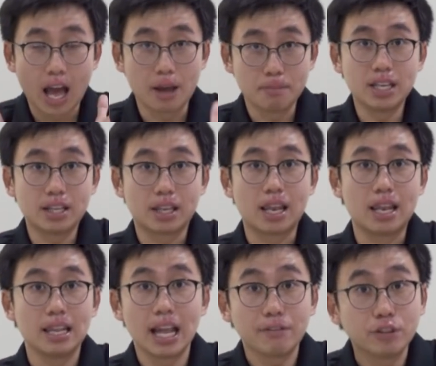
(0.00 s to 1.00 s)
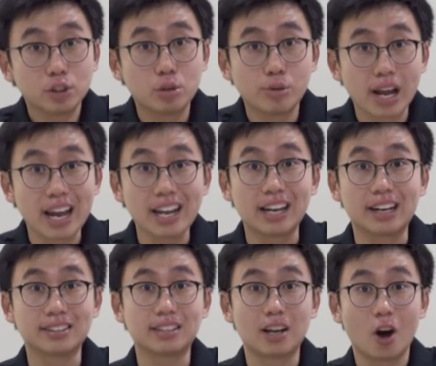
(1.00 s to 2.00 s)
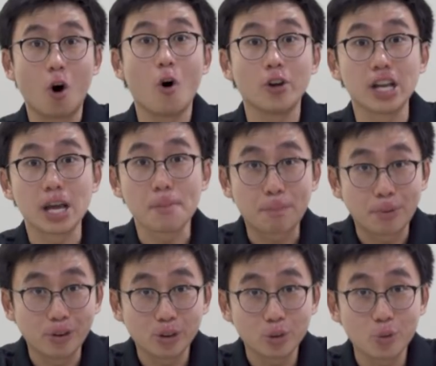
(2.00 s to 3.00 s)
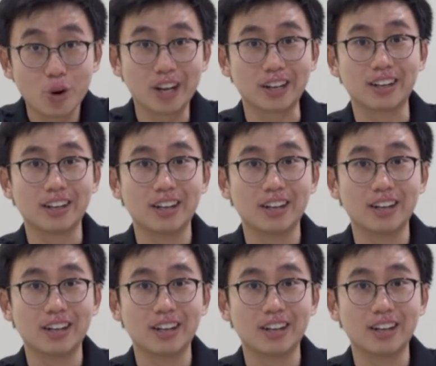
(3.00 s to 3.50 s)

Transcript: I mean, Level 2 ADAS on a Perodua.